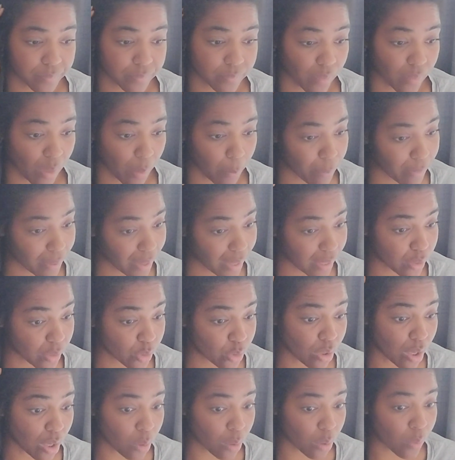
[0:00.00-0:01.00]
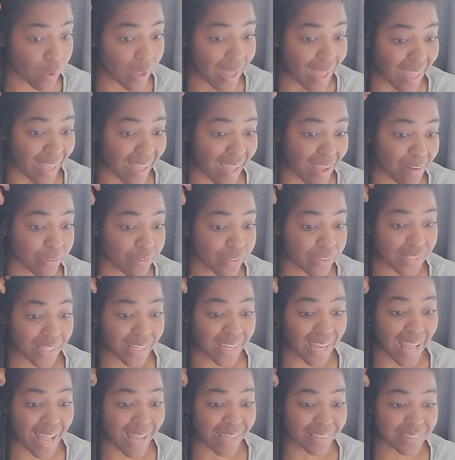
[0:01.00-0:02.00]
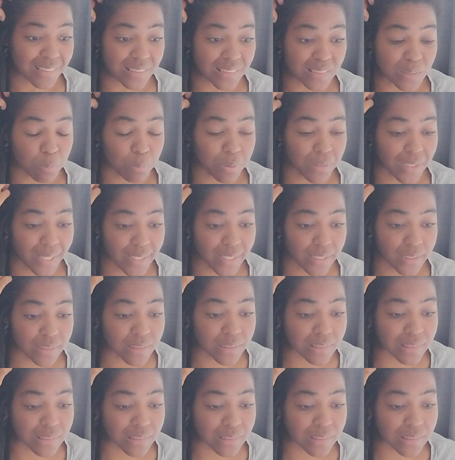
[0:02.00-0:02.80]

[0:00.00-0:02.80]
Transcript: But you know, everything has its place.